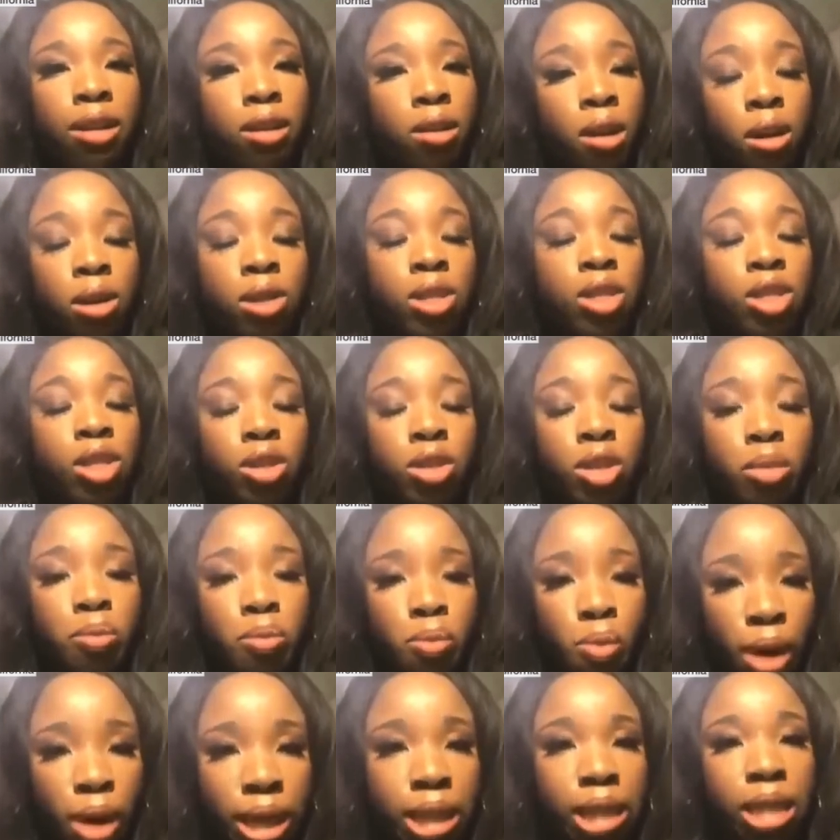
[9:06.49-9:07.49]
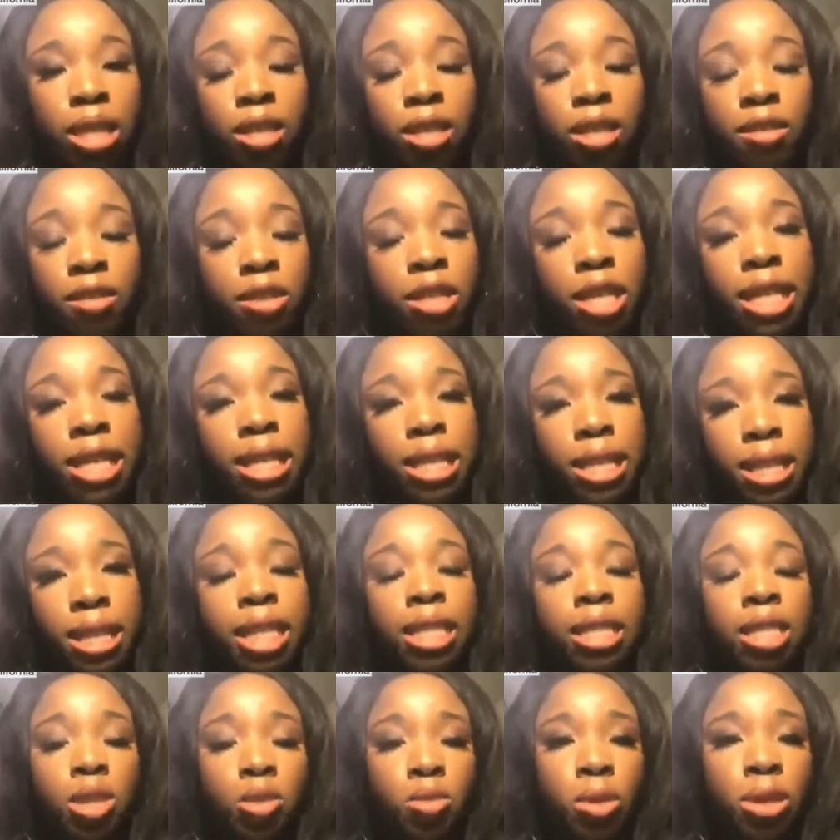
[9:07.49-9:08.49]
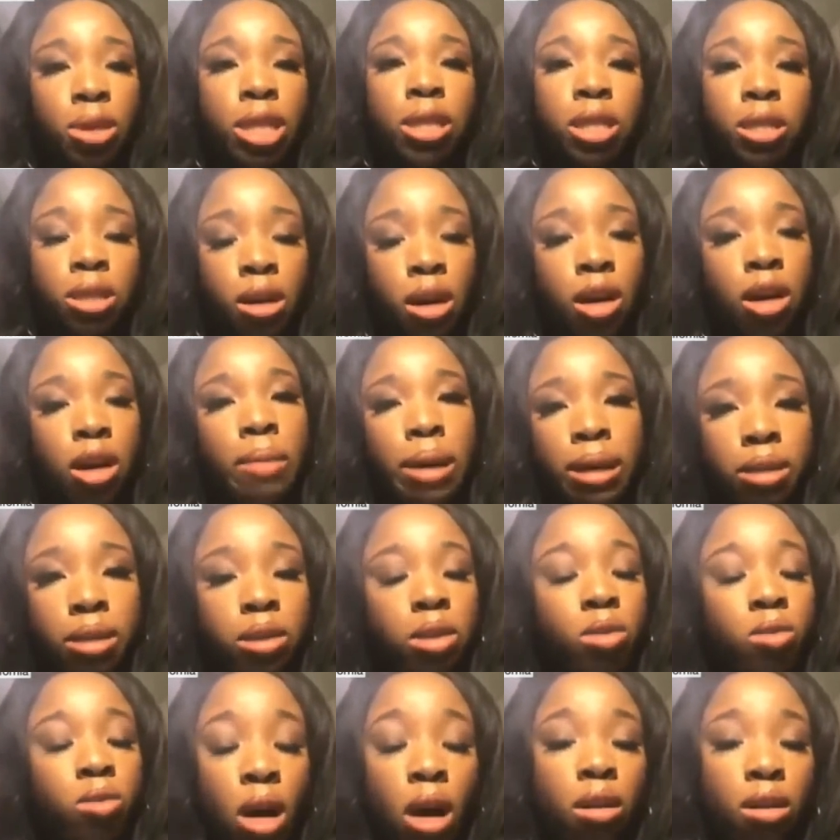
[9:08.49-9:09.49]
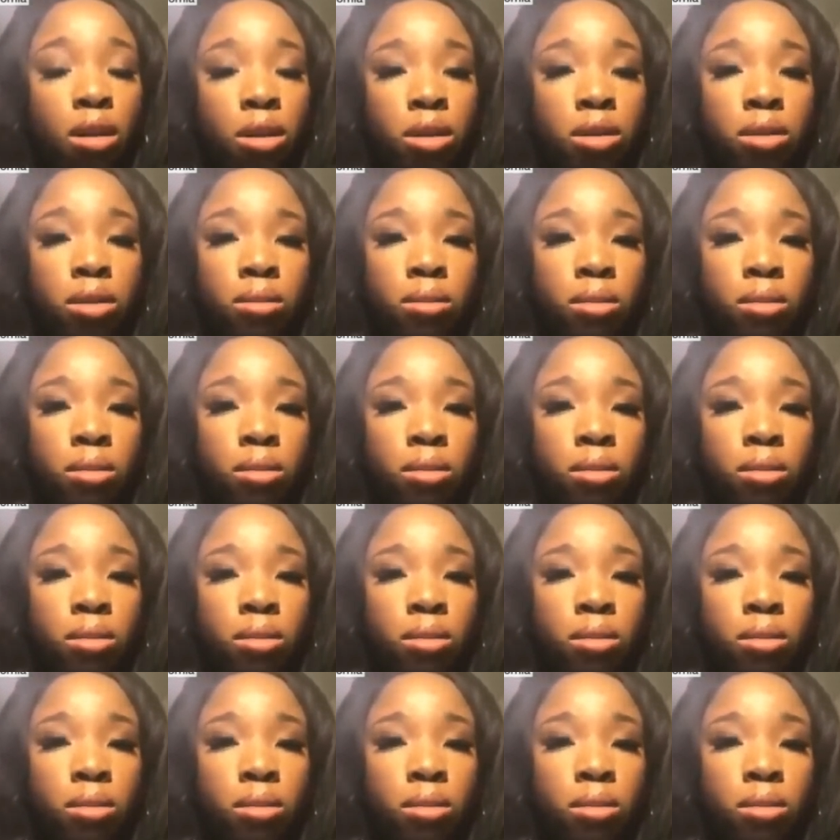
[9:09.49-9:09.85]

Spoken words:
and also the president of the United States is willing to talk about as well.